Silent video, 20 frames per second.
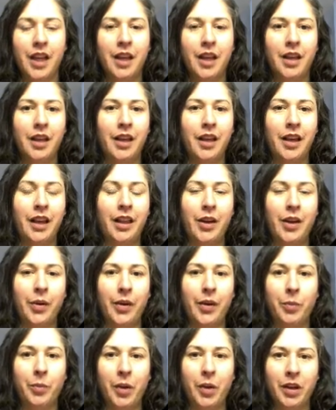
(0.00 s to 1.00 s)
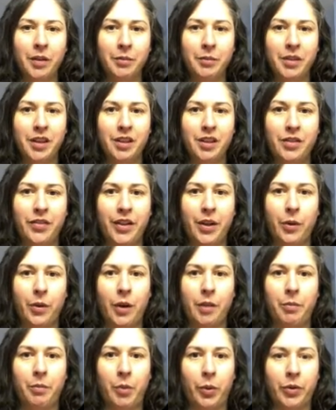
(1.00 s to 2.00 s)
Hello and welcome to this video on
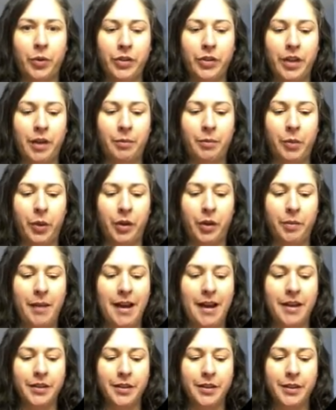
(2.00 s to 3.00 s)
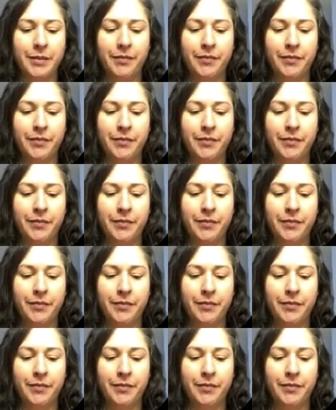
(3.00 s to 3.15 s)
moles and molar mass.